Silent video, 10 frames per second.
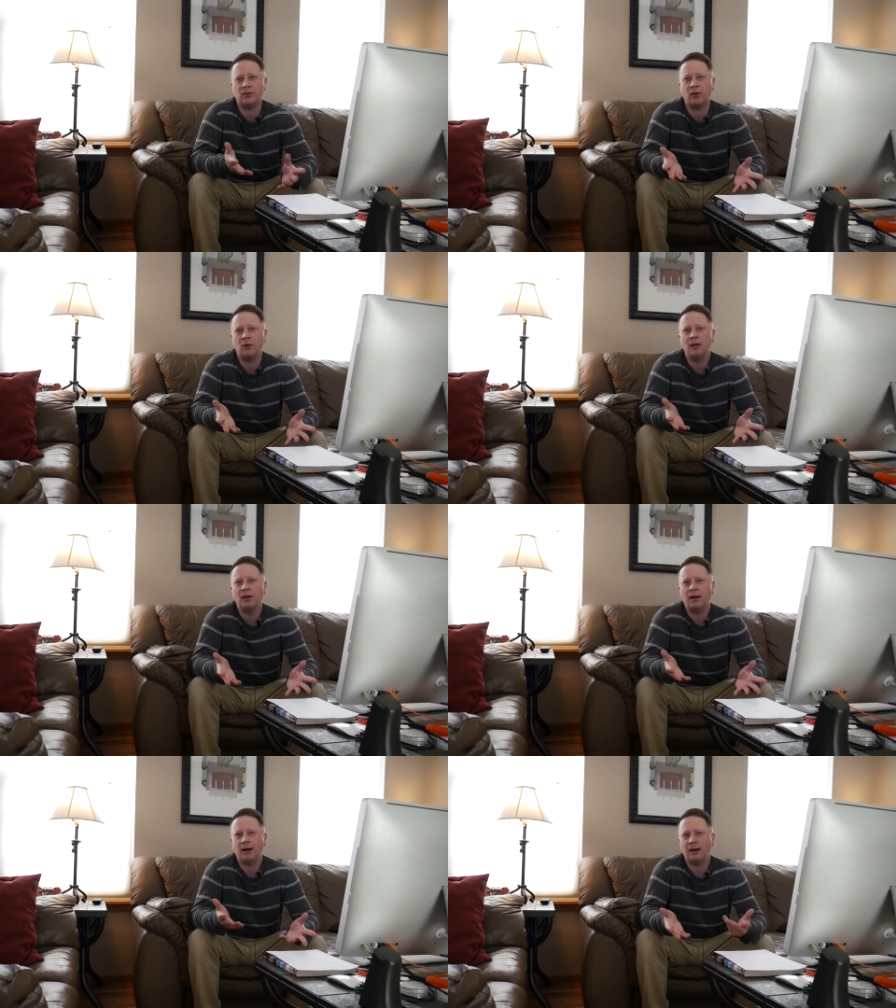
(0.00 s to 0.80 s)
So
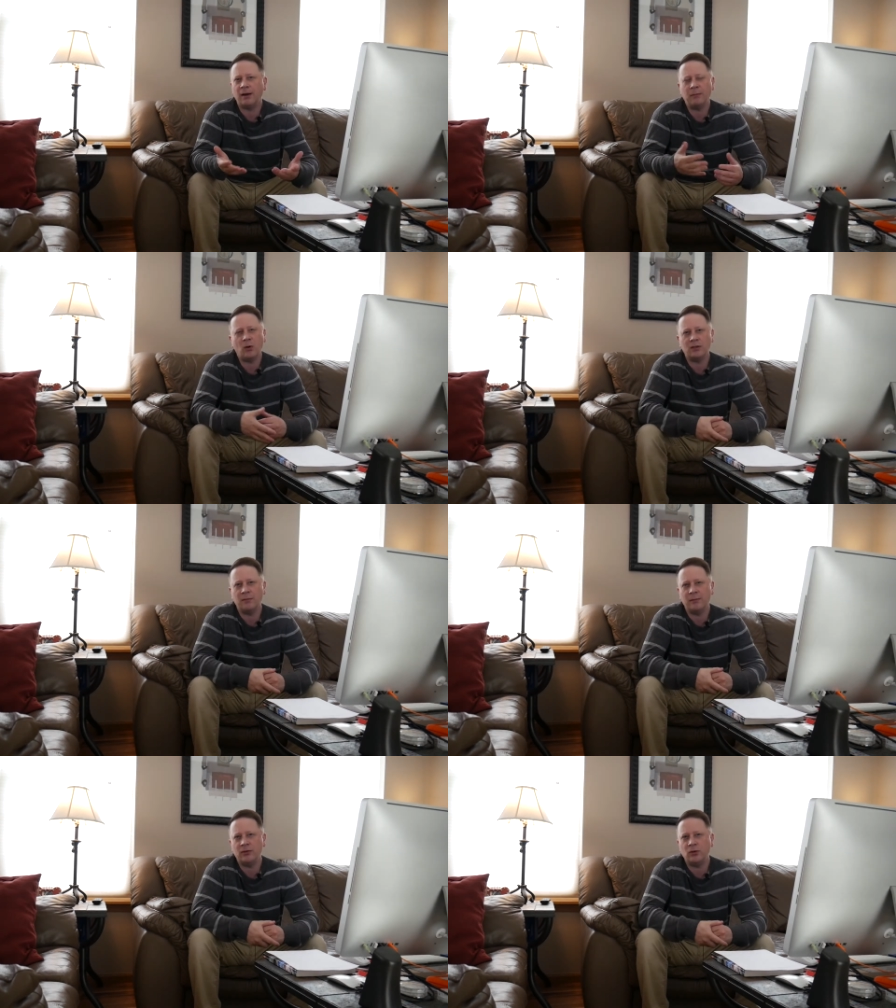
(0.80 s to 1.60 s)
um, I post
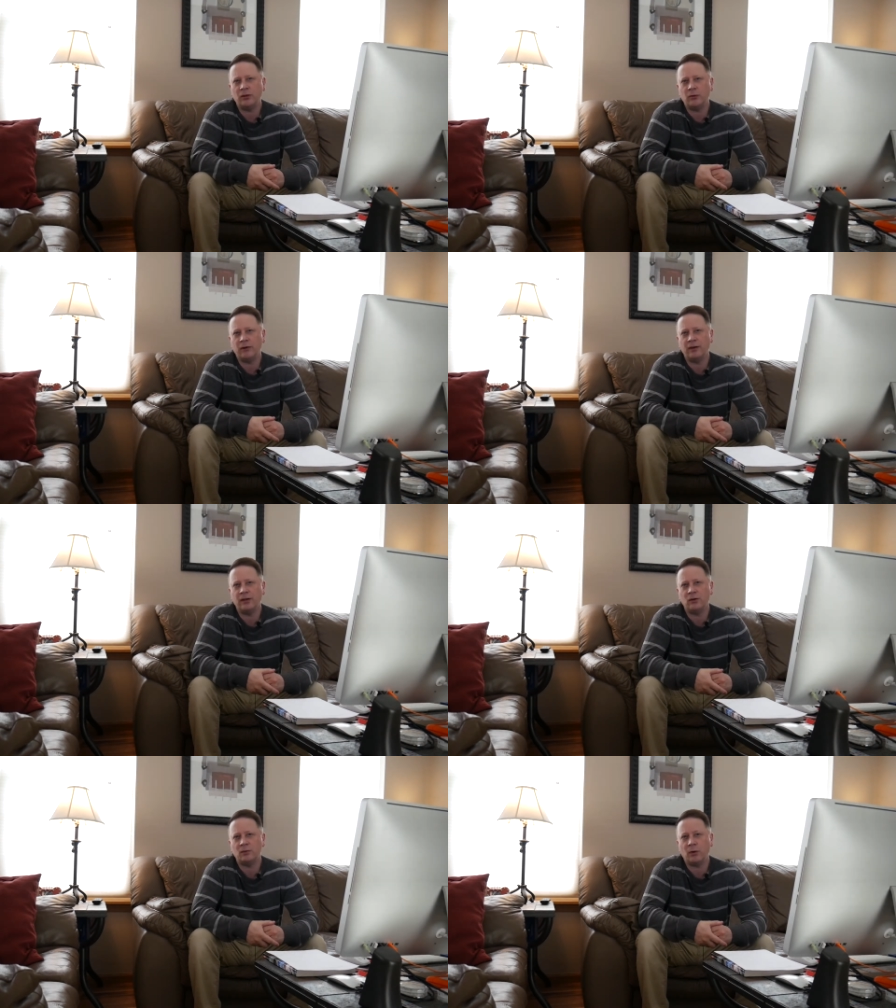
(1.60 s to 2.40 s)
maybe two to three
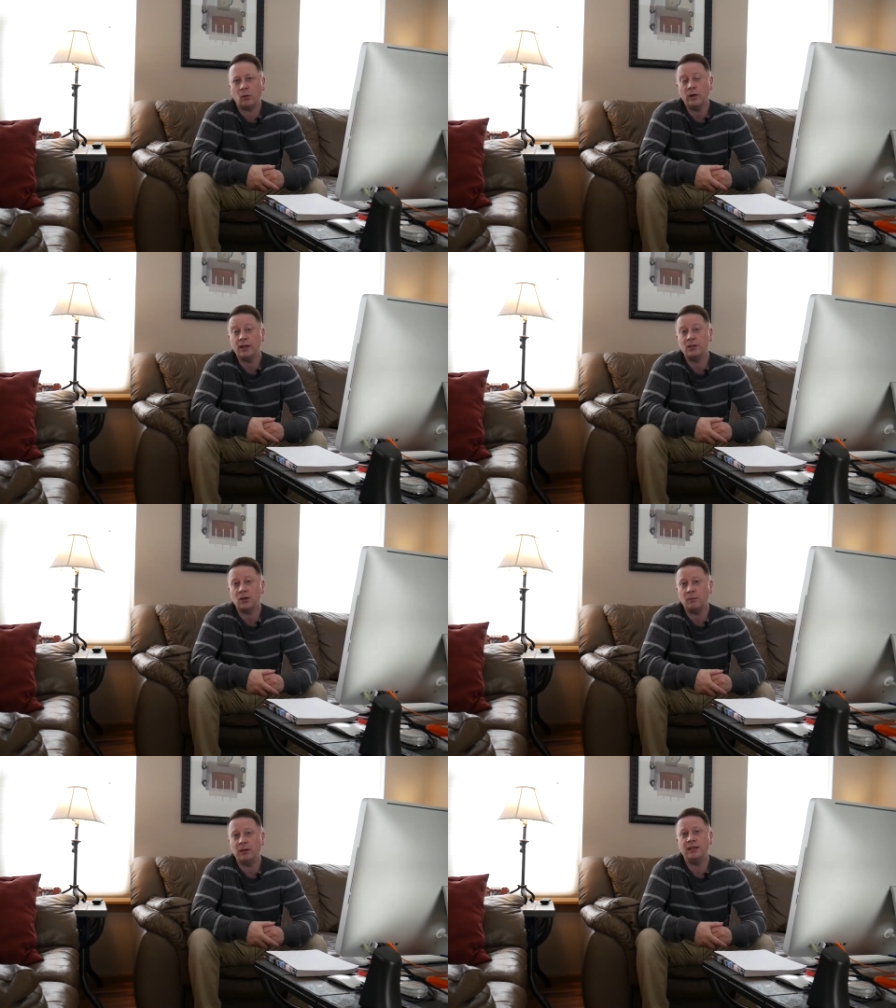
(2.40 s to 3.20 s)
videos per week,
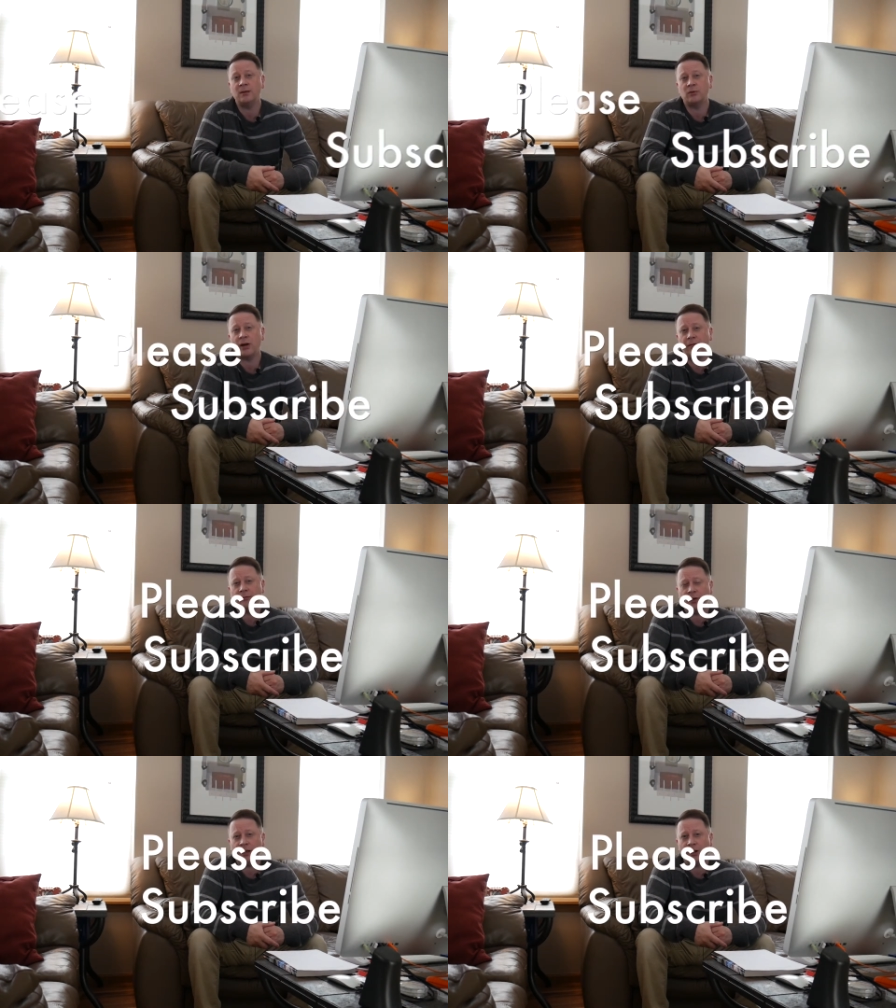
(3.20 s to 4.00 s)
so please subscribe
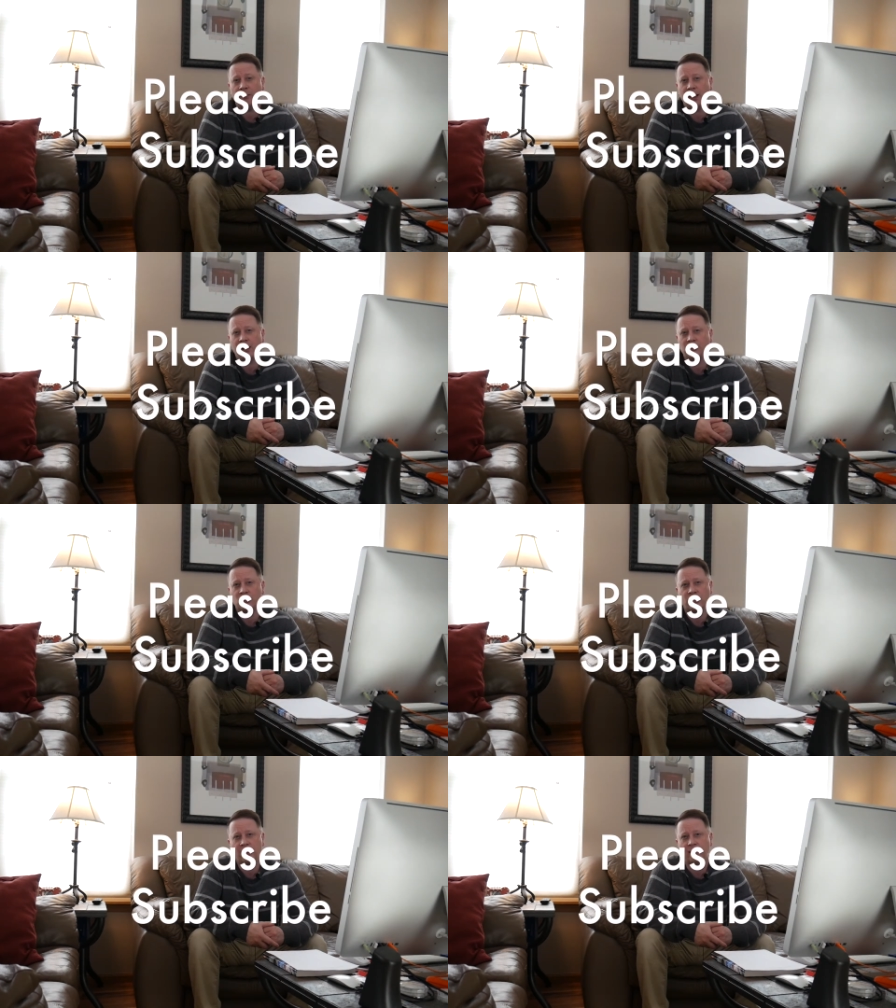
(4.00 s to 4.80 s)
if you can help me out. I'm
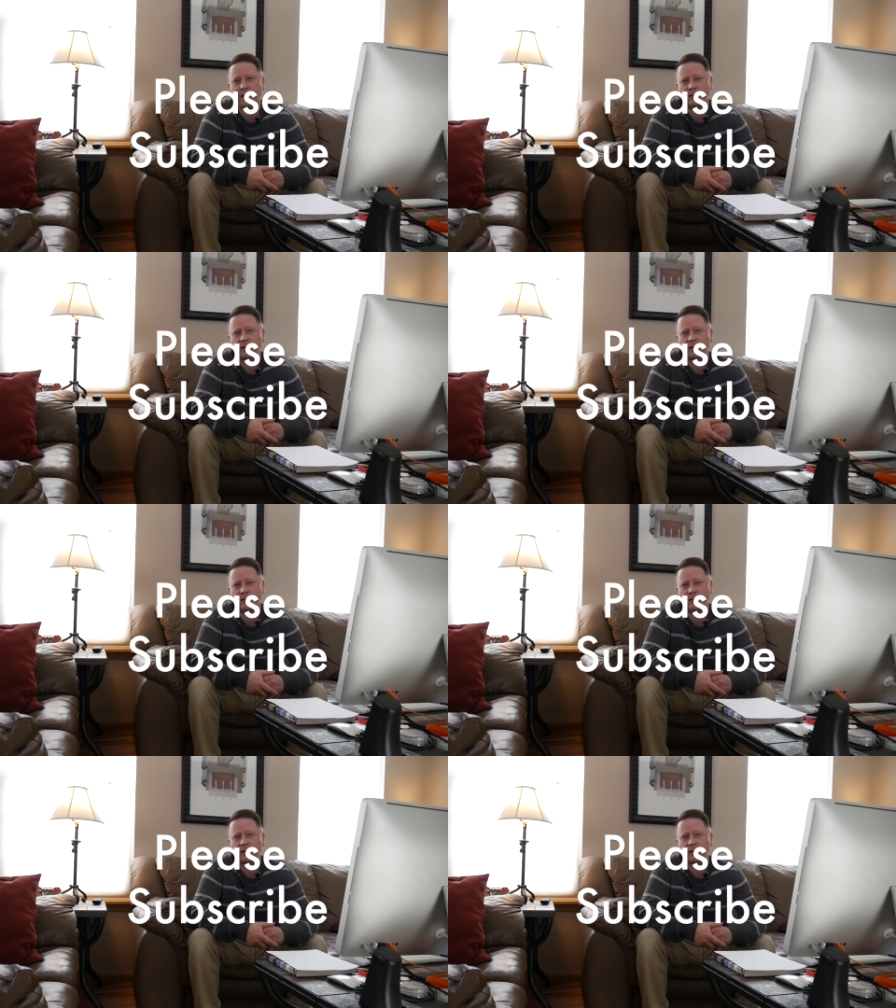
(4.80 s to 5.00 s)
just trying to get my